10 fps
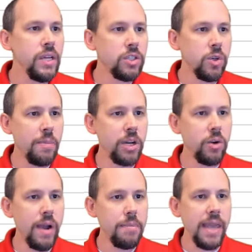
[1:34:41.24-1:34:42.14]
So I'm going to
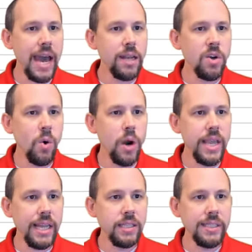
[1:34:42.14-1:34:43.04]
grab category
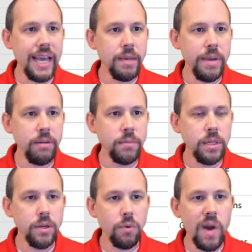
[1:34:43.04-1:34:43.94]
and segment,
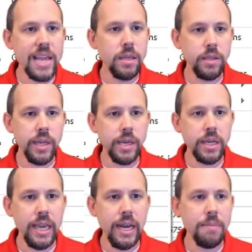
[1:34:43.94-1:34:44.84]
right
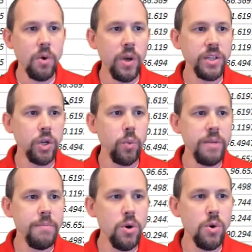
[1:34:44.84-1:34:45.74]
click, and I'm going to
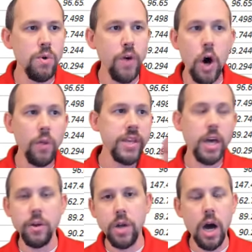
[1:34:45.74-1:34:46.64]
remove all the
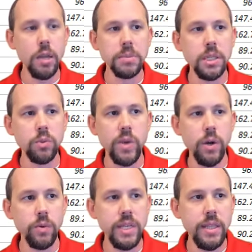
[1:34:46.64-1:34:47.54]
other columns because we
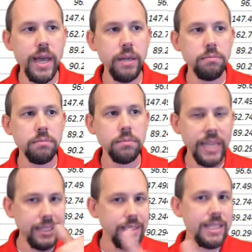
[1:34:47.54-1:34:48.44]
don't need that.
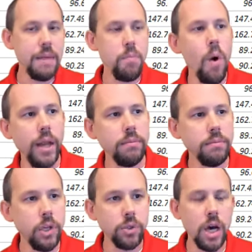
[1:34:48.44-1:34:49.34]
That's step one.
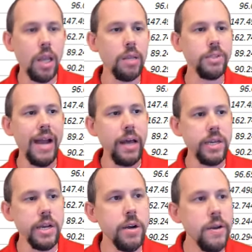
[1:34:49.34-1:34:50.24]
Those columns are out
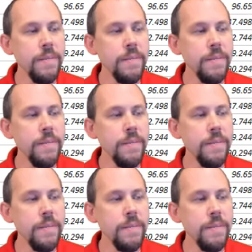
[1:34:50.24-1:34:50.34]
of here.